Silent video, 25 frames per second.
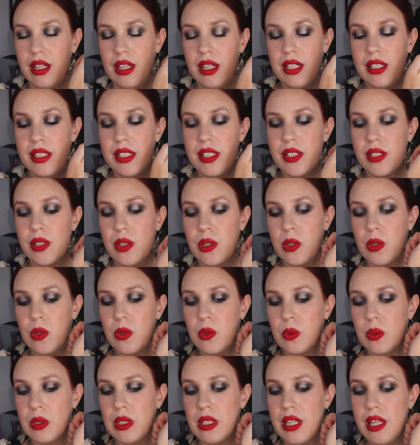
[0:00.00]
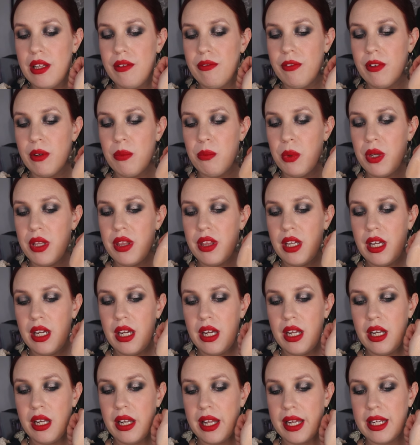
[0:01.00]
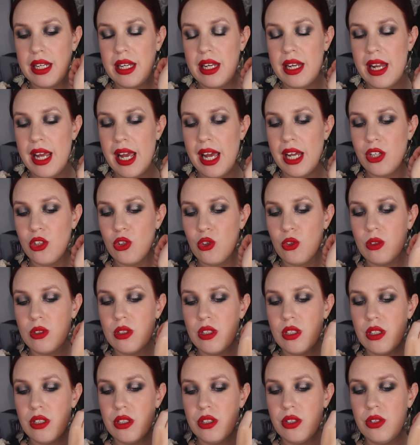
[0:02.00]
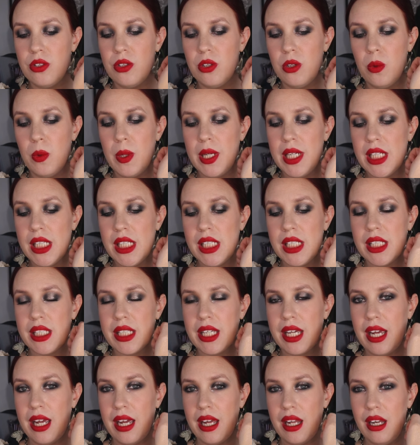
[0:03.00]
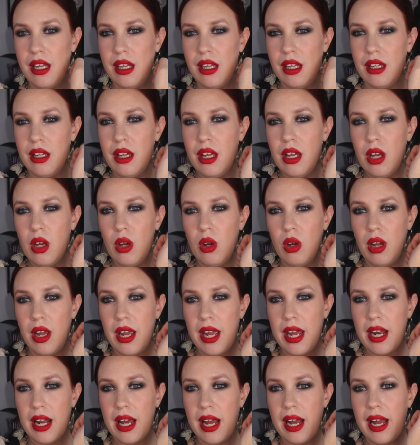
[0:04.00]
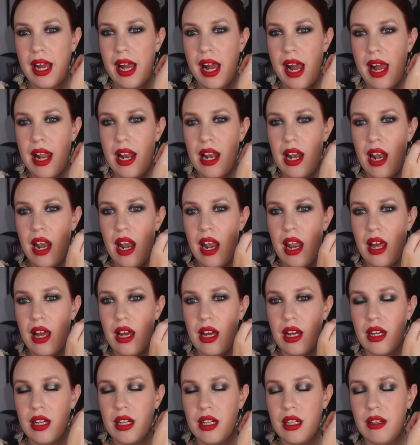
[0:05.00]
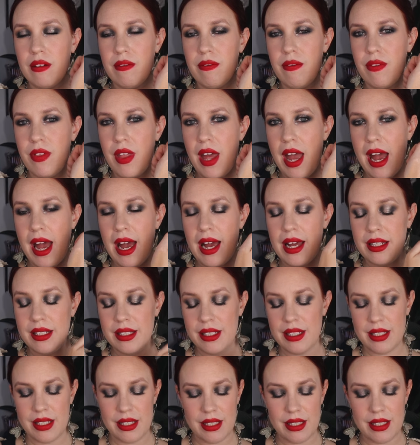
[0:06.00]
It's so lit from within, like natural dewy skin. And I love that.